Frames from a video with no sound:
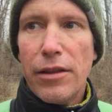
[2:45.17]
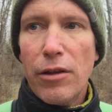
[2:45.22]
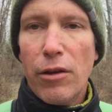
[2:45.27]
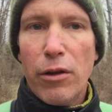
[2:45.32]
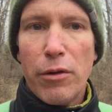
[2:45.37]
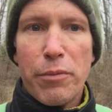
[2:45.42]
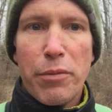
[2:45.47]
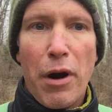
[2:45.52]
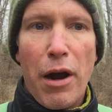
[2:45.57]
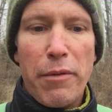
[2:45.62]
The
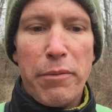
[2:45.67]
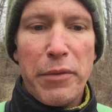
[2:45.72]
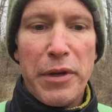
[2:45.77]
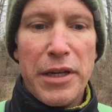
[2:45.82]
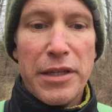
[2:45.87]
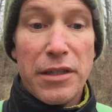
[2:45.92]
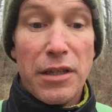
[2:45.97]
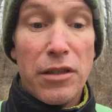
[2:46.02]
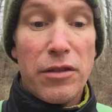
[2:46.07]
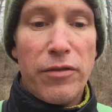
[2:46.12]
only problem
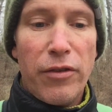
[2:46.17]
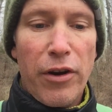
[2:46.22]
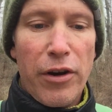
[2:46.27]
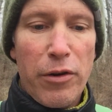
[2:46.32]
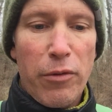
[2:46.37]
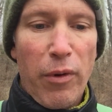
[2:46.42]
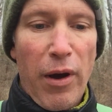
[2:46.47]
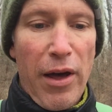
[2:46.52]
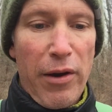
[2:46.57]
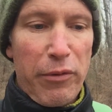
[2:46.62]
is it's very
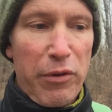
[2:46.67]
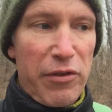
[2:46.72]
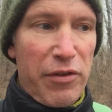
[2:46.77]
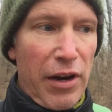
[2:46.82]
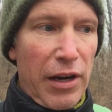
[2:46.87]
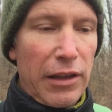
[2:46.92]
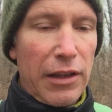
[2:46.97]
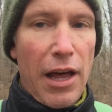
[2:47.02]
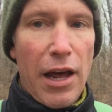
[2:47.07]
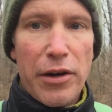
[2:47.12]
wet. We've
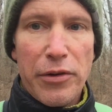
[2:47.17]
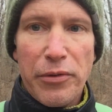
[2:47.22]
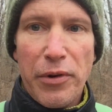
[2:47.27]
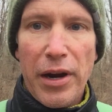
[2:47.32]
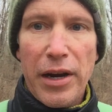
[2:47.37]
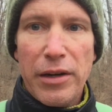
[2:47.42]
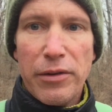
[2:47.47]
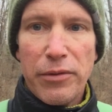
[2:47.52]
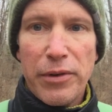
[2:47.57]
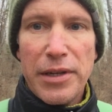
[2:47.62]
had a lot of
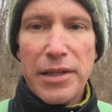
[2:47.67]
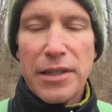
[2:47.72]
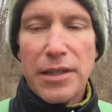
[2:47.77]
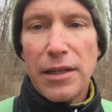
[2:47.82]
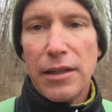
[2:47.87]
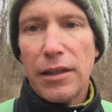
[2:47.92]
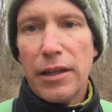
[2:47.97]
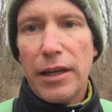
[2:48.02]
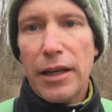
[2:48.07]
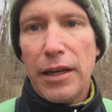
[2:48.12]
rain
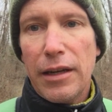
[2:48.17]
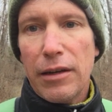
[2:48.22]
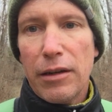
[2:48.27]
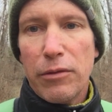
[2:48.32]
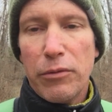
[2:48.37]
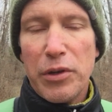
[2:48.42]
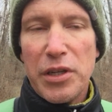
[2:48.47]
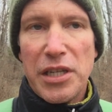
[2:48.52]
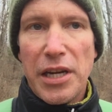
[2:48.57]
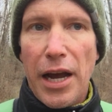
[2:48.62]
recently,
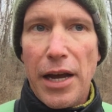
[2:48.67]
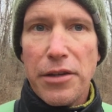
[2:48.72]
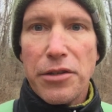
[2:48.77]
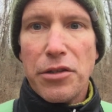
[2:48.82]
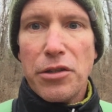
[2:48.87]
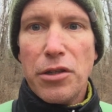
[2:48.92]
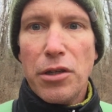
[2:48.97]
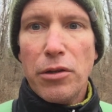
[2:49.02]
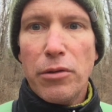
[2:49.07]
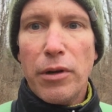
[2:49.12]
which adds
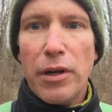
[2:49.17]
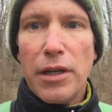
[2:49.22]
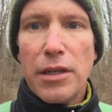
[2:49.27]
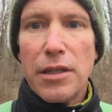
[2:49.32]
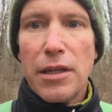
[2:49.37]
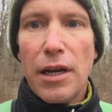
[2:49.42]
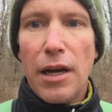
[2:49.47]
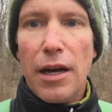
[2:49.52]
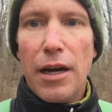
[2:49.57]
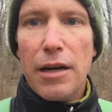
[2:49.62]
to
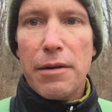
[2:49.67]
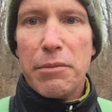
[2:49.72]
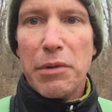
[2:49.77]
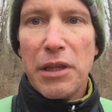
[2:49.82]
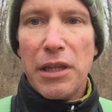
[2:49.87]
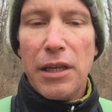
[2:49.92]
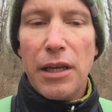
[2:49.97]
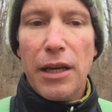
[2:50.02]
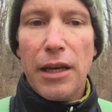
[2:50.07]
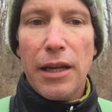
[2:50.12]
it.
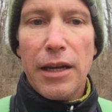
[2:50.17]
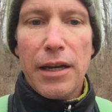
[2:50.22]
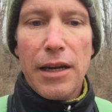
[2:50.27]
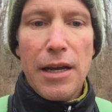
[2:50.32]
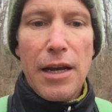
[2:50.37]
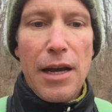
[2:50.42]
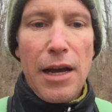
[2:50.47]
But then